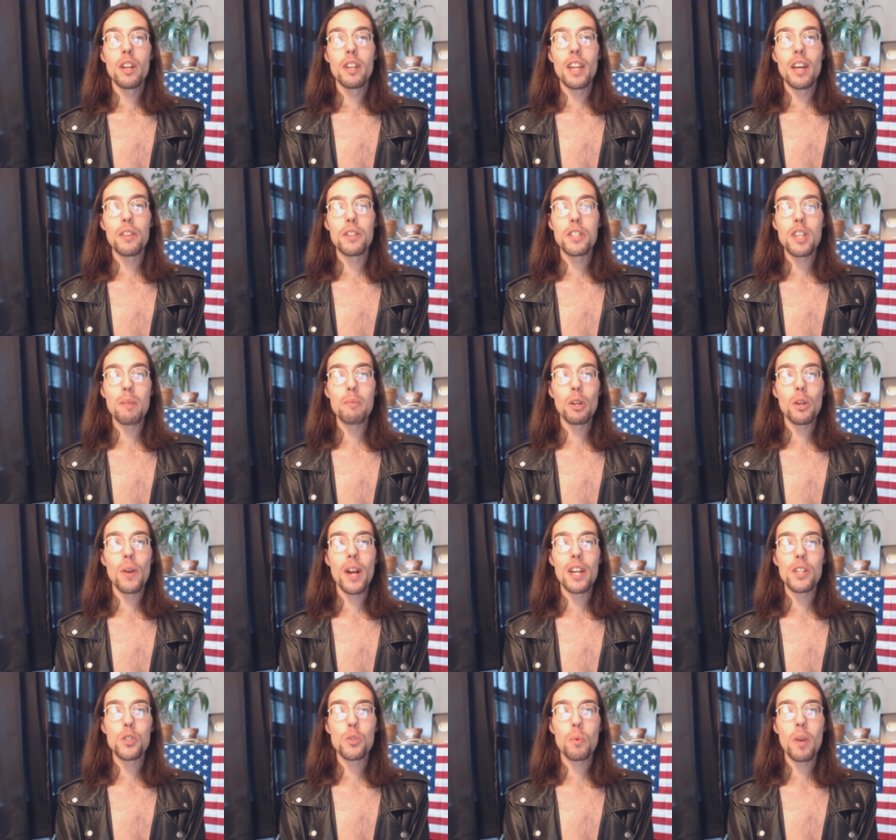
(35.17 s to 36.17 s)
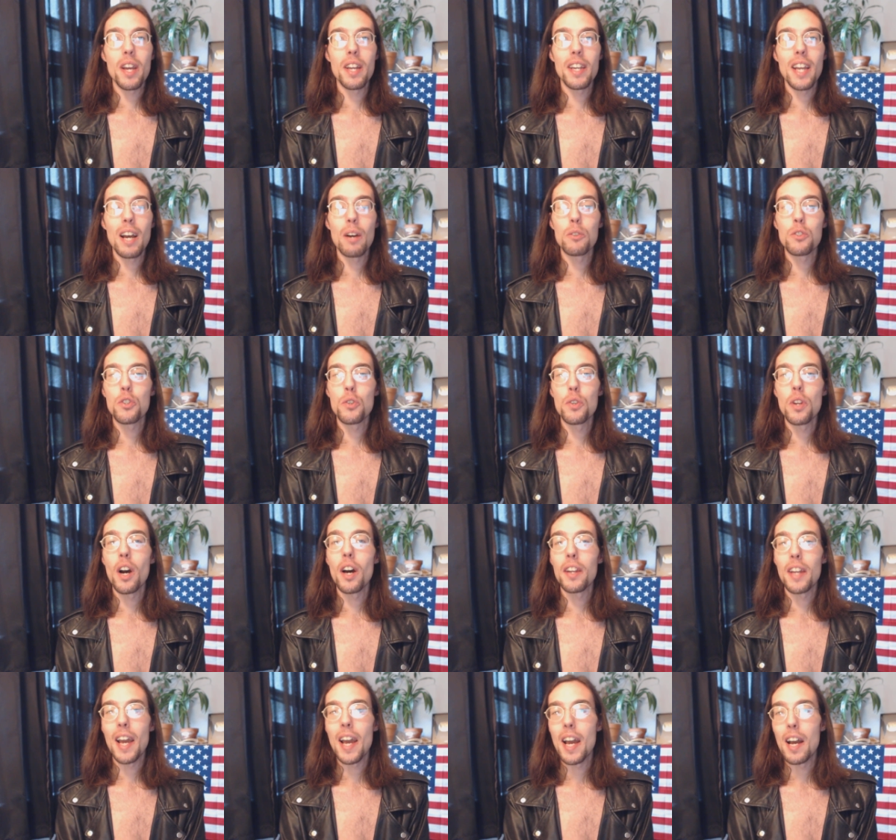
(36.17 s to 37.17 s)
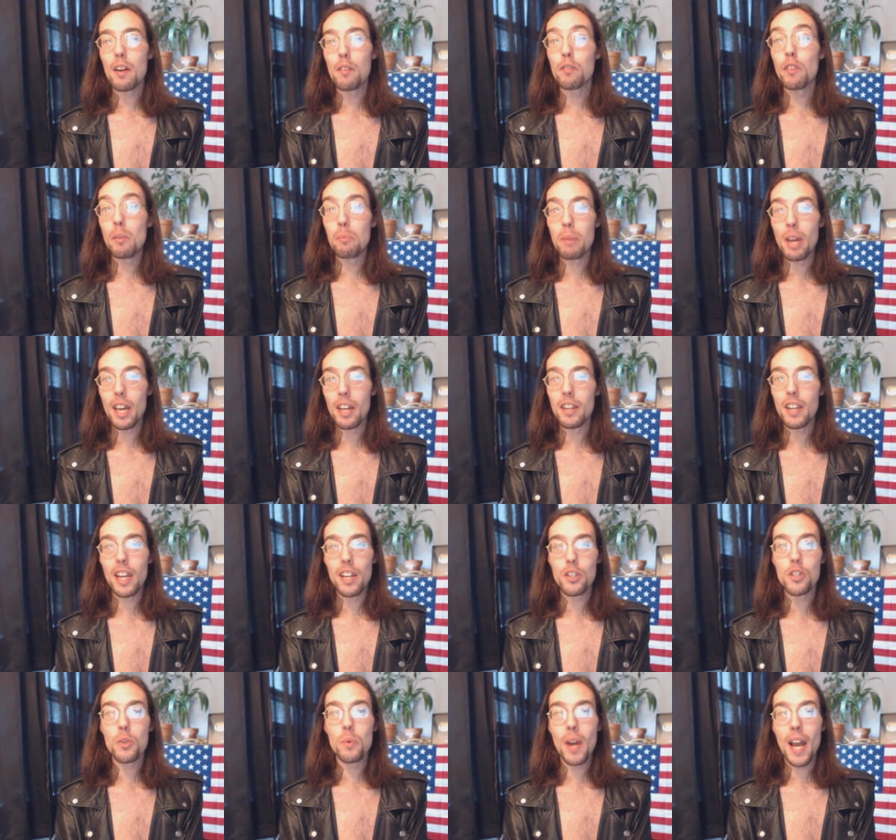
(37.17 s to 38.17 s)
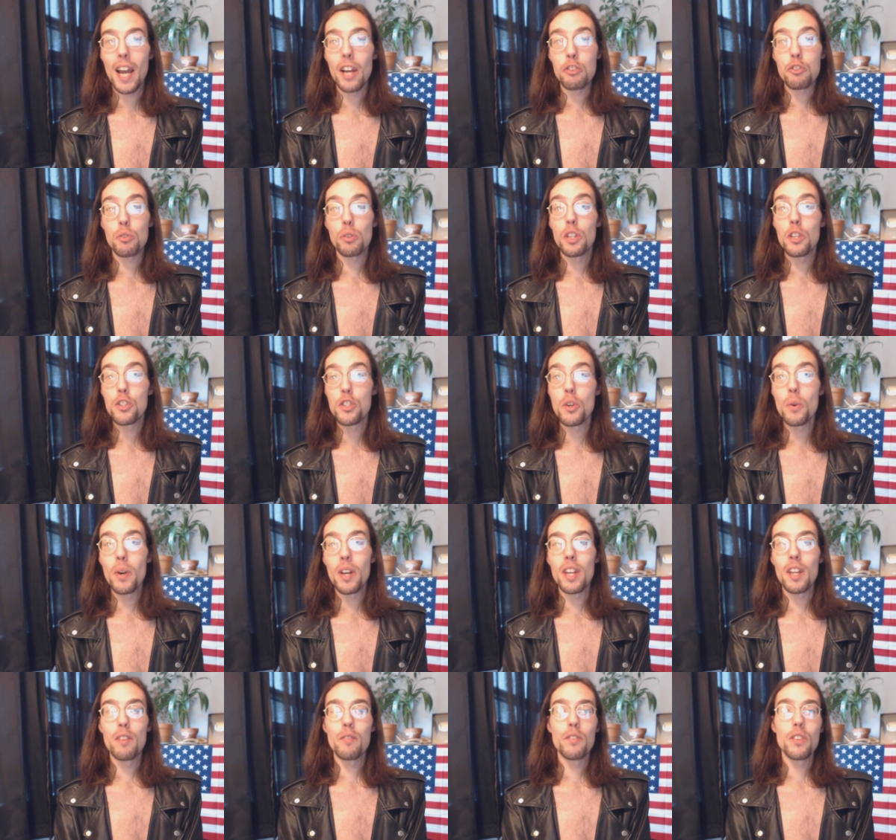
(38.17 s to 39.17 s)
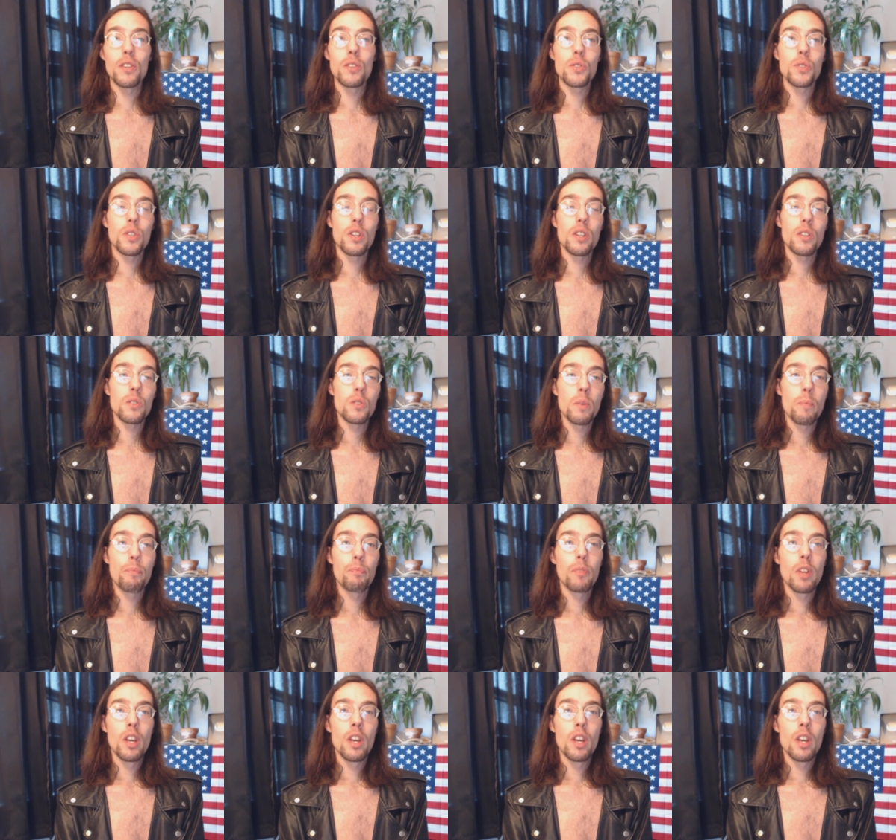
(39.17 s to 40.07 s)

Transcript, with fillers: Now, the Democrats right now do not have a mandate to actually do any of these things.